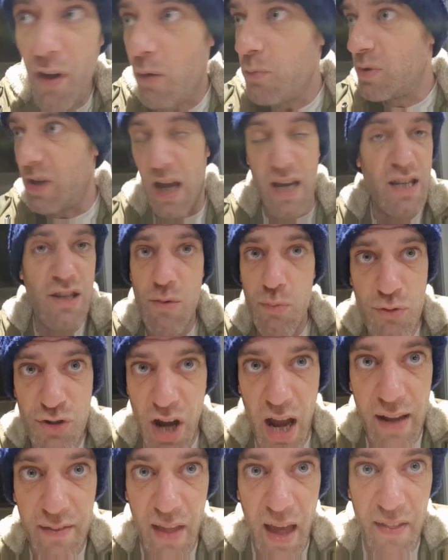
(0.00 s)
Okay, you
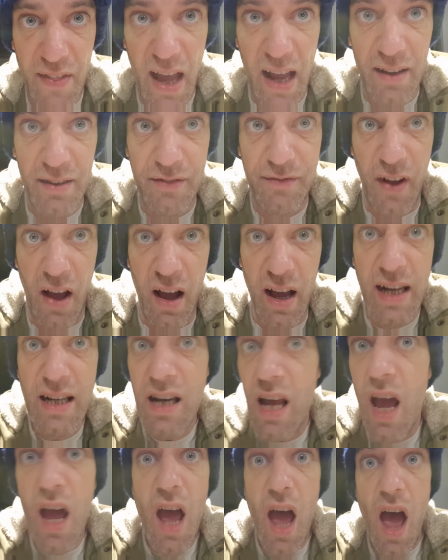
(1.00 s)
check that, that's
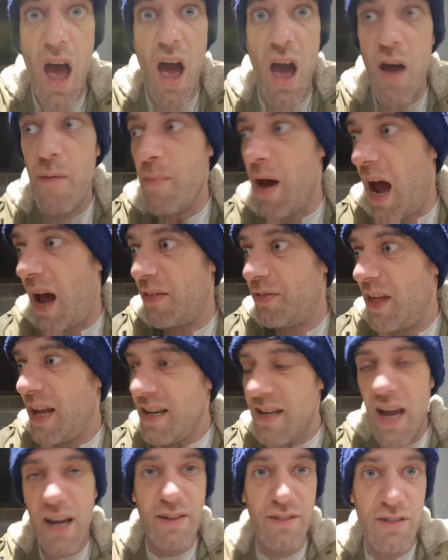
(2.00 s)
fine. And
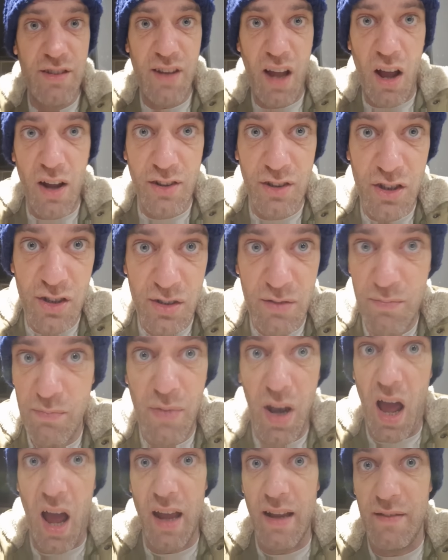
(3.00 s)
then they started,
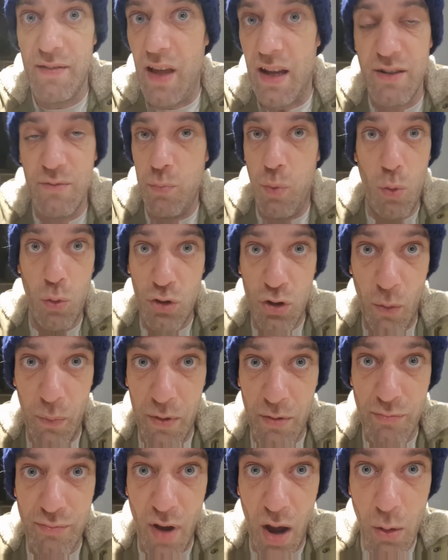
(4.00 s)
like, they walked up
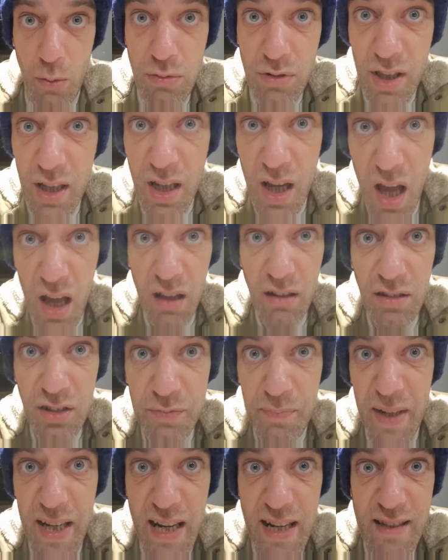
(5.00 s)
the road, the
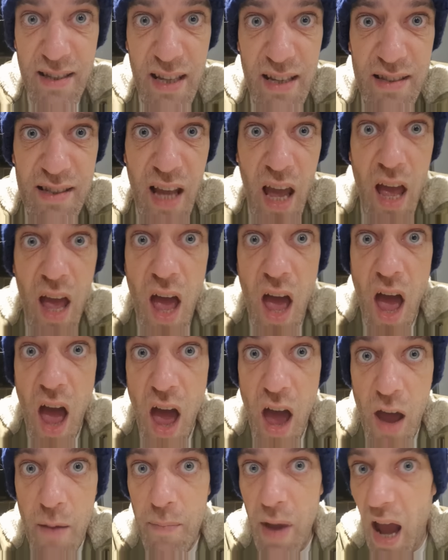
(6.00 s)
girls, my nieces,
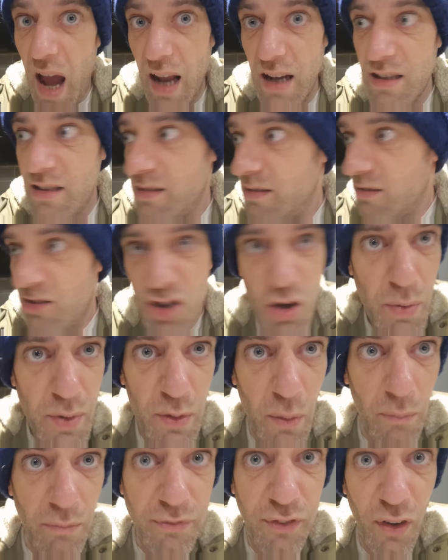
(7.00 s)
and two
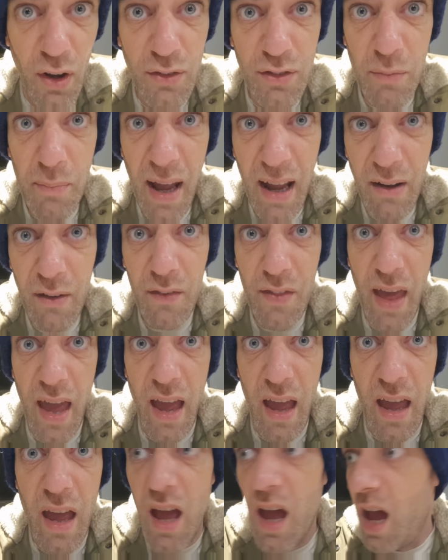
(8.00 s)
of them followed them out of
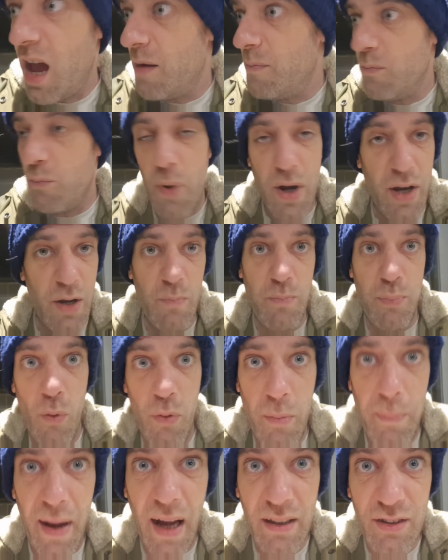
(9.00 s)
there and went and
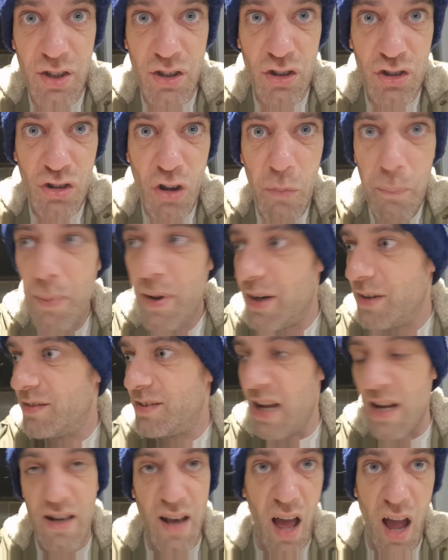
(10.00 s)
brought them back to the shop and
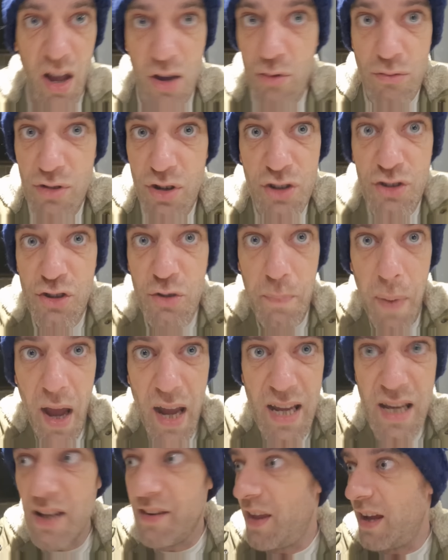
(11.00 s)
said, like, who did you
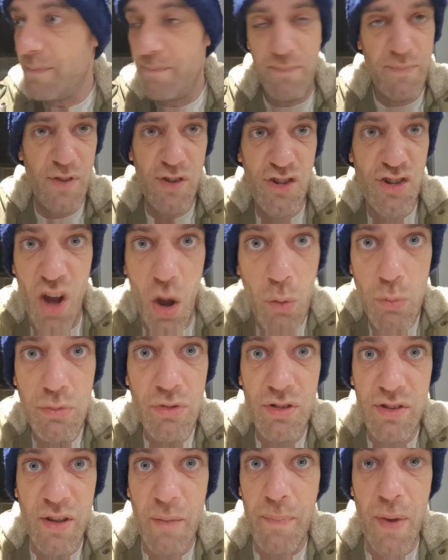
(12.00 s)
pay? And they
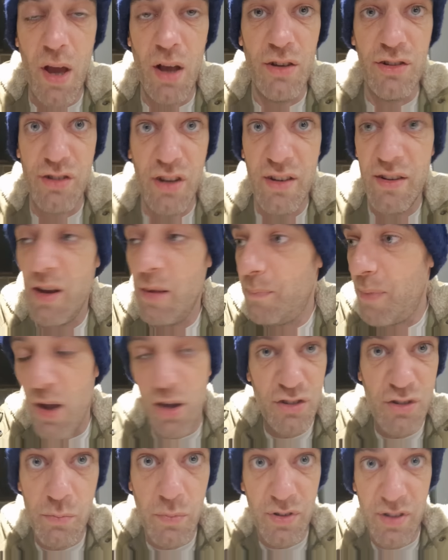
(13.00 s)
showed the person. The
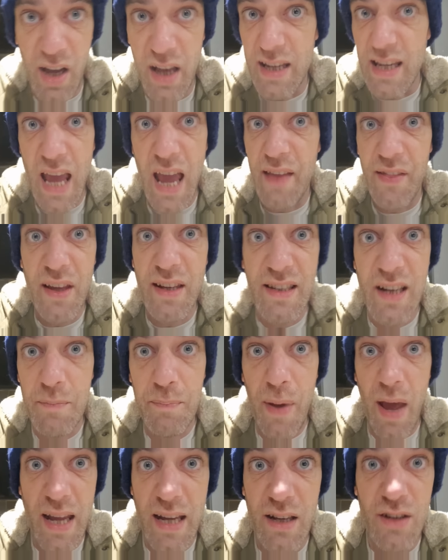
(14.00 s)
person was like, yeah, they
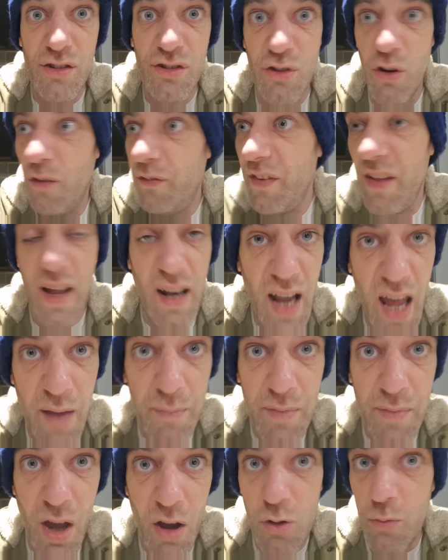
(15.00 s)
did pay and stuff. They let
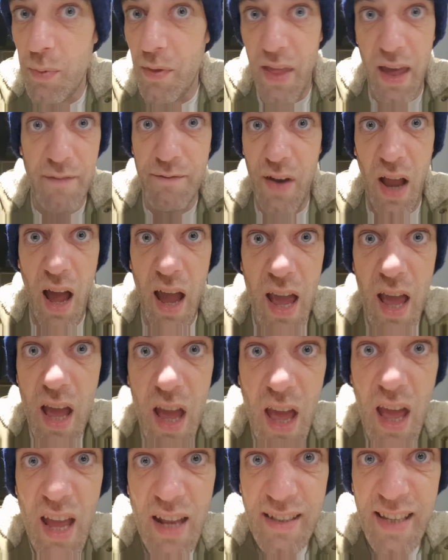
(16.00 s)
them go, but they've, like,
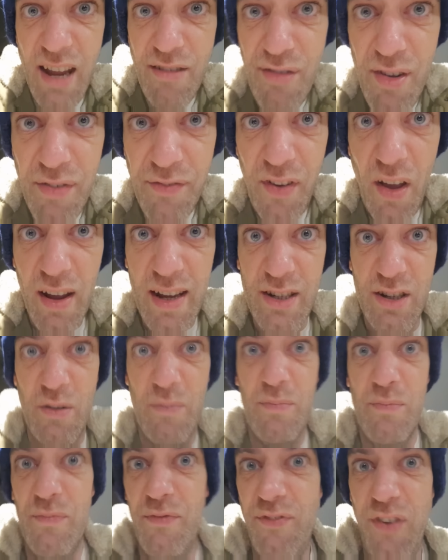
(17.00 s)
terrified
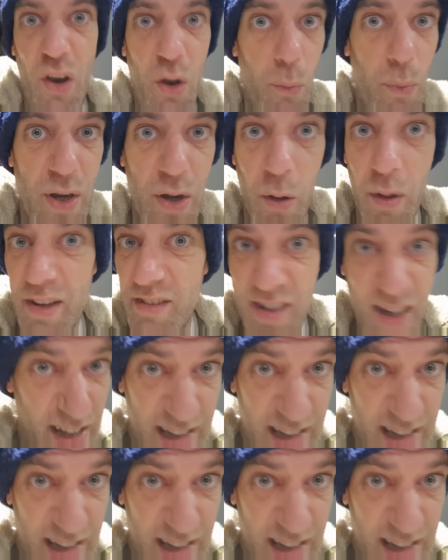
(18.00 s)
them following us.